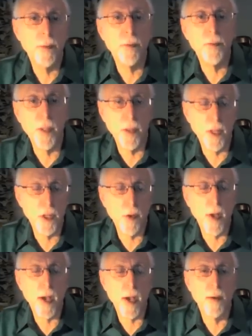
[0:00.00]
feeling you
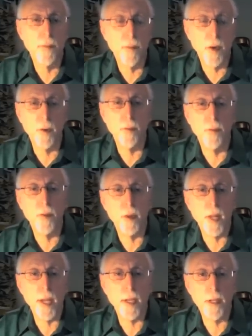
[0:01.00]
have of
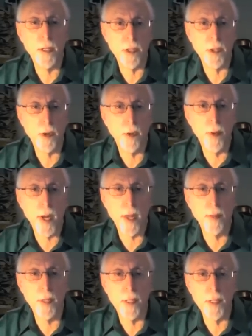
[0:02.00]
lightness
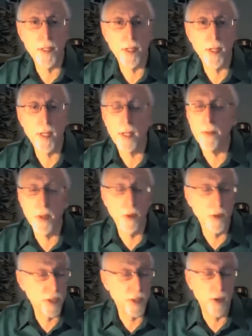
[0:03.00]
around this thing, even
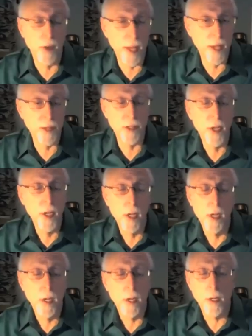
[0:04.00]
though it still has
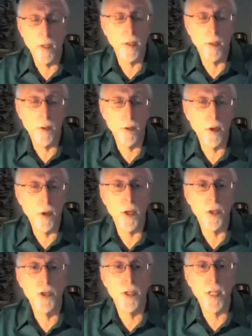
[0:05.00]
a
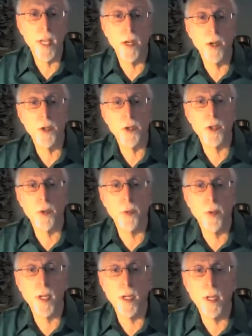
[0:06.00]
large 10-inch
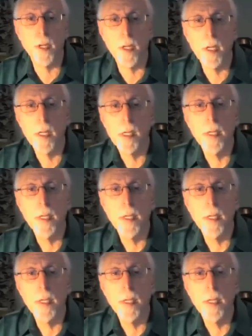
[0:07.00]
screen.